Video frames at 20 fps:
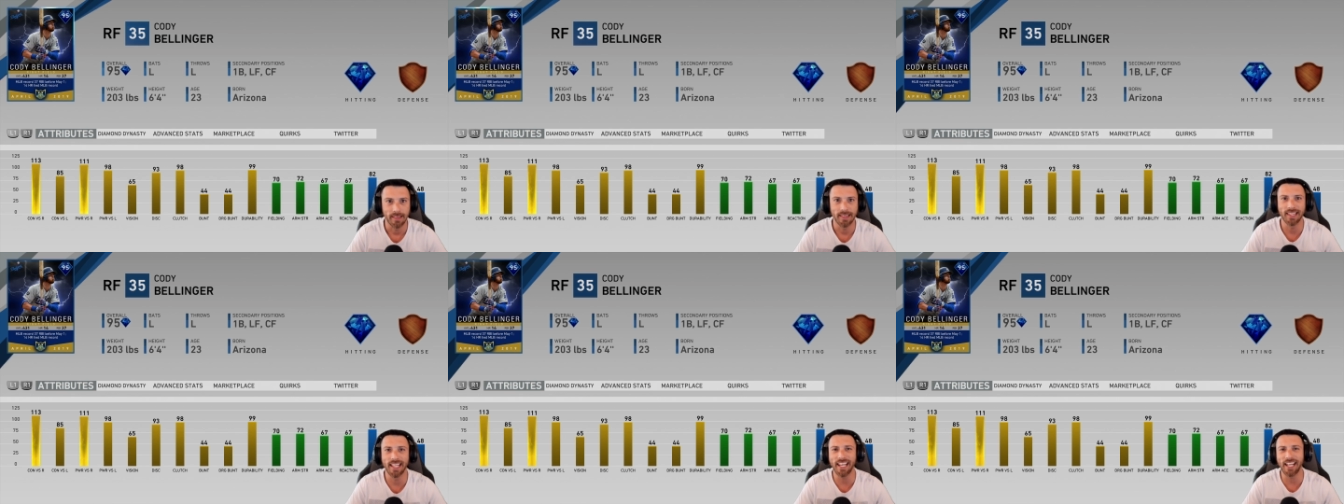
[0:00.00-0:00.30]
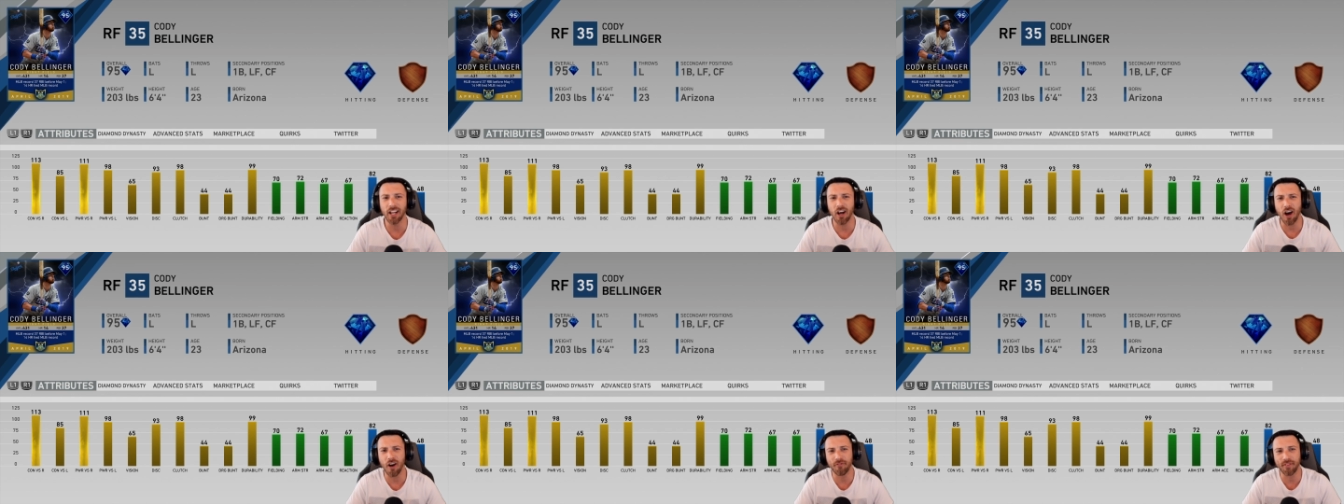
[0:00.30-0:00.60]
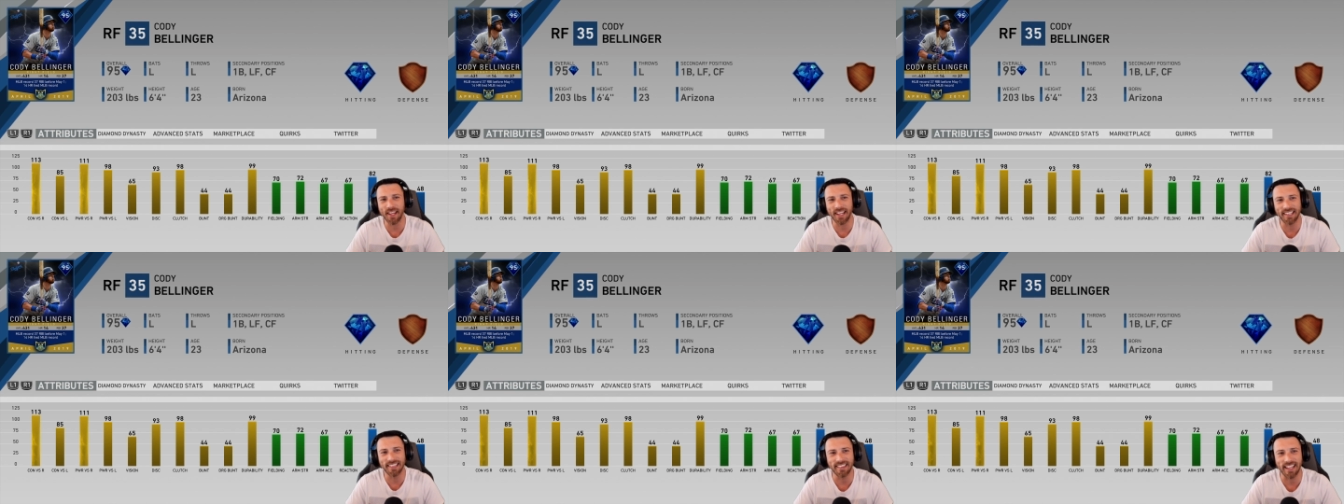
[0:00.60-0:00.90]
Lead off
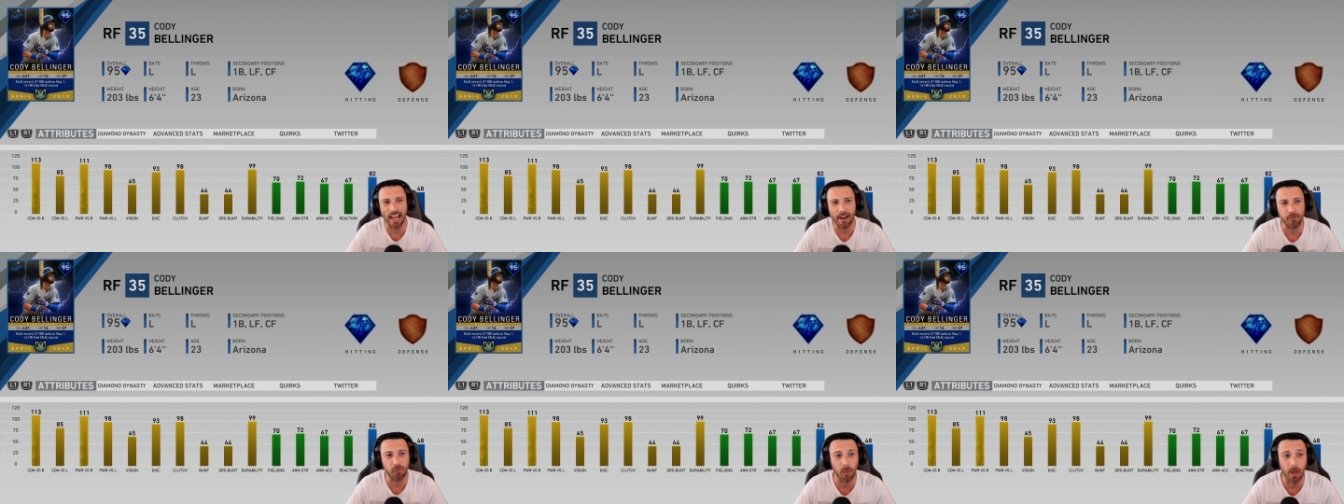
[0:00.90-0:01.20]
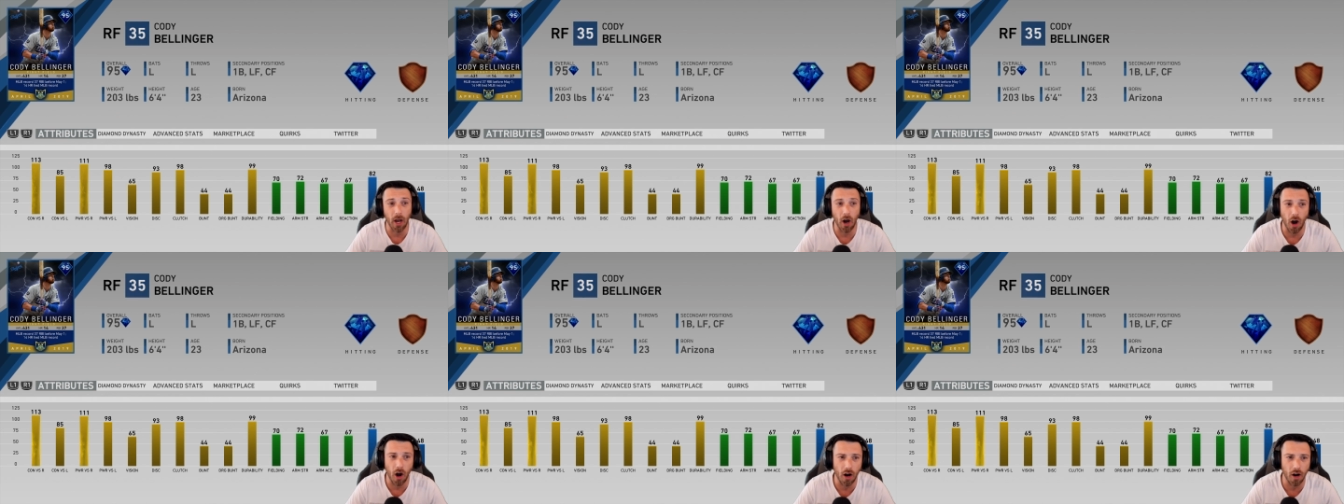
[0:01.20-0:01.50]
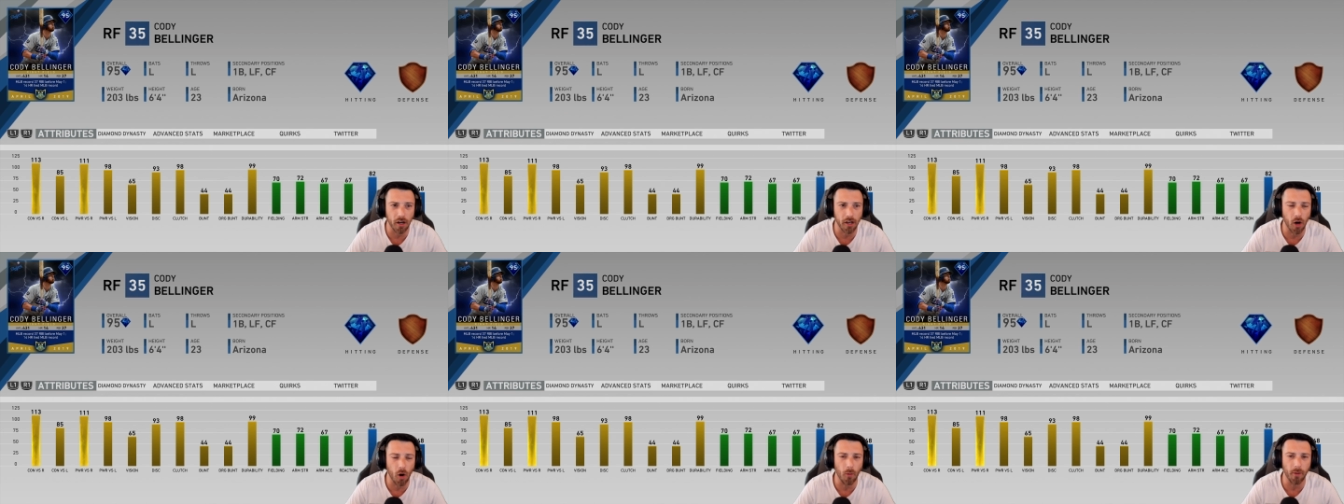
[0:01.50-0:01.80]
in left, we
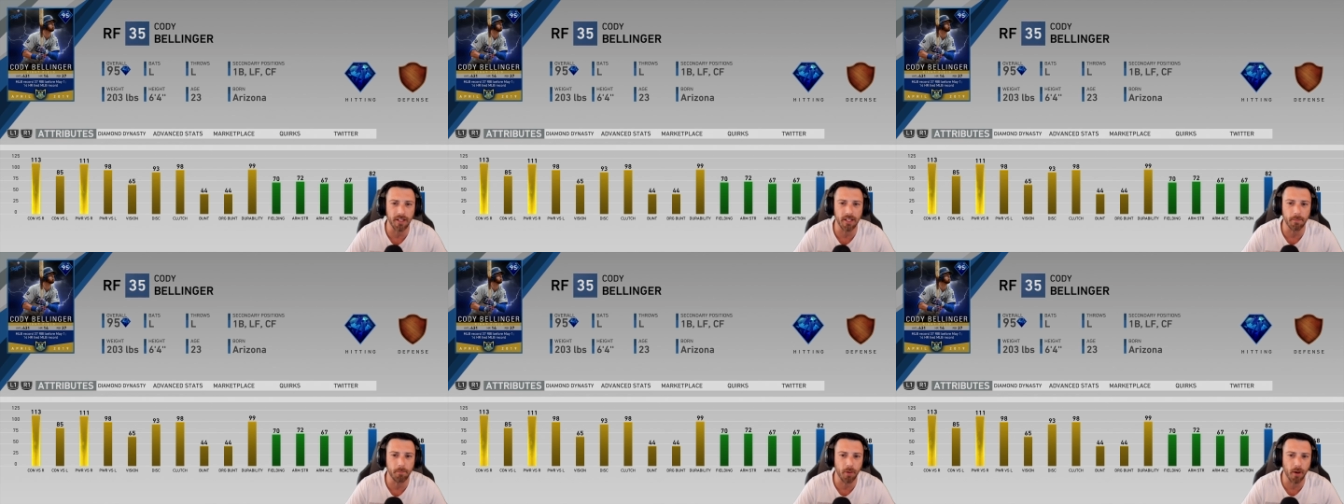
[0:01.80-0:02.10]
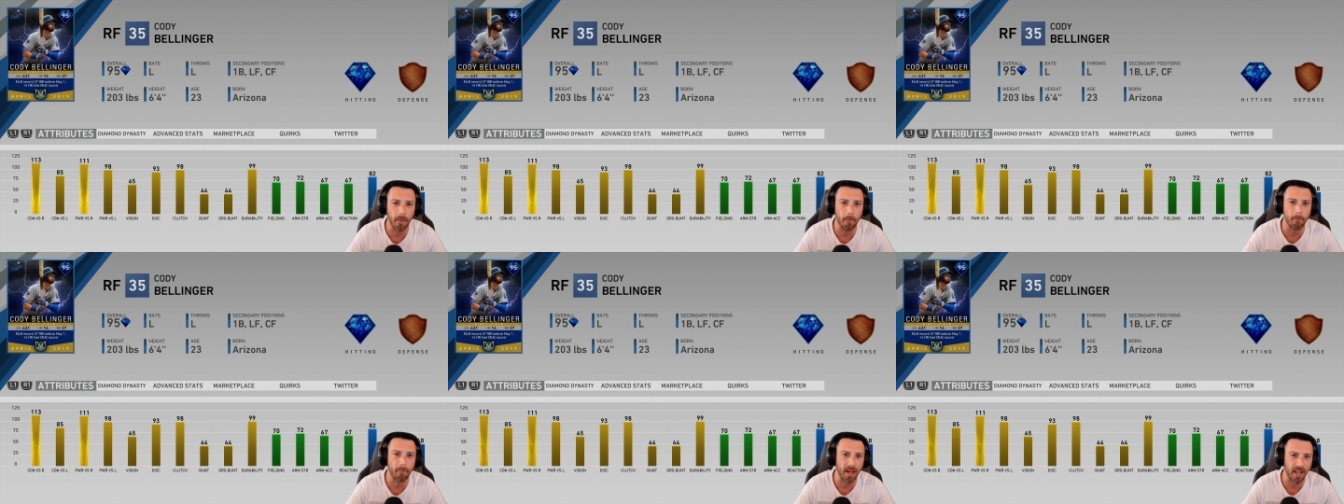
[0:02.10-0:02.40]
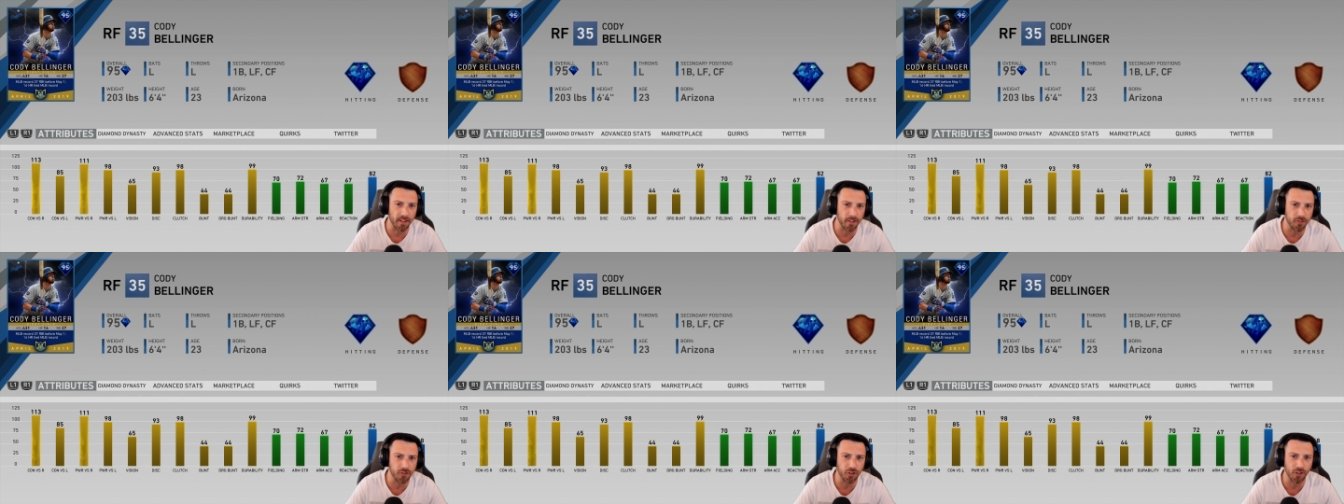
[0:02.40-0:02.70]
are going to put
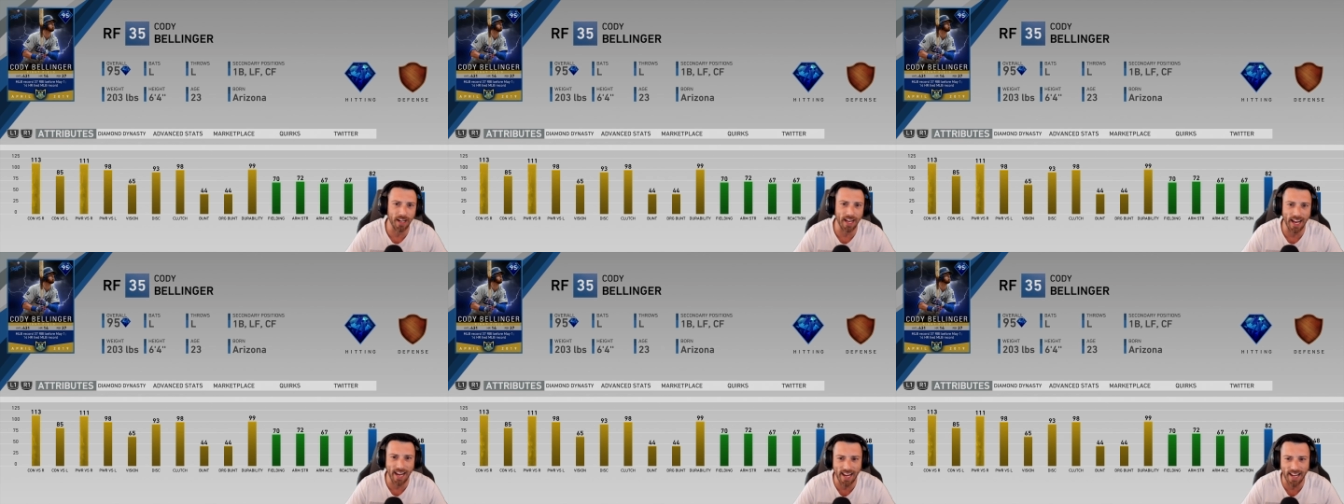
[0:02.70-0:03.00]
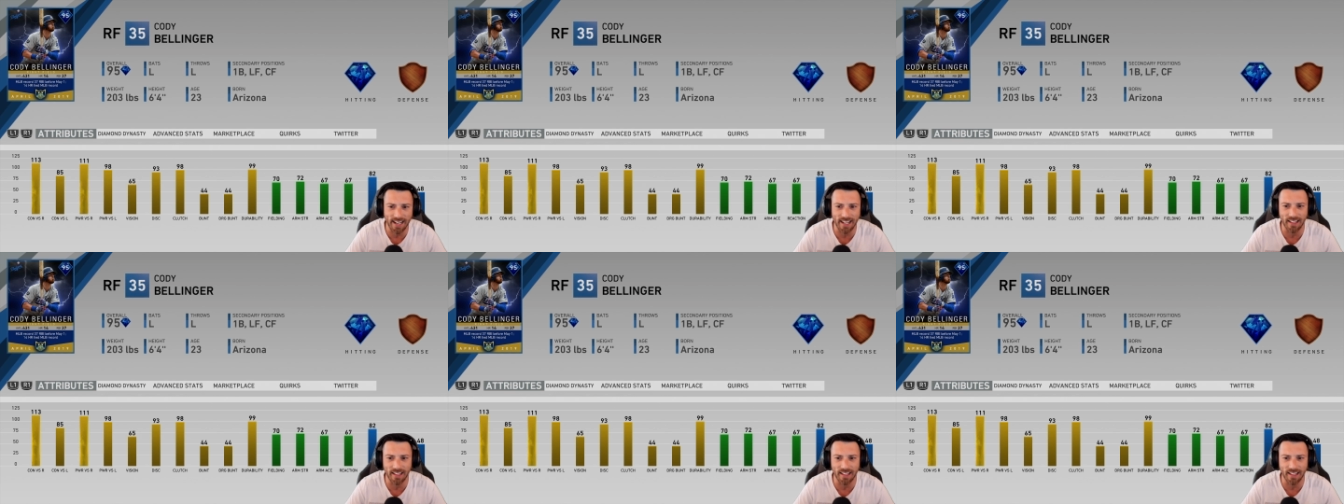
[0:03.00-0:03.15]
Bellinger in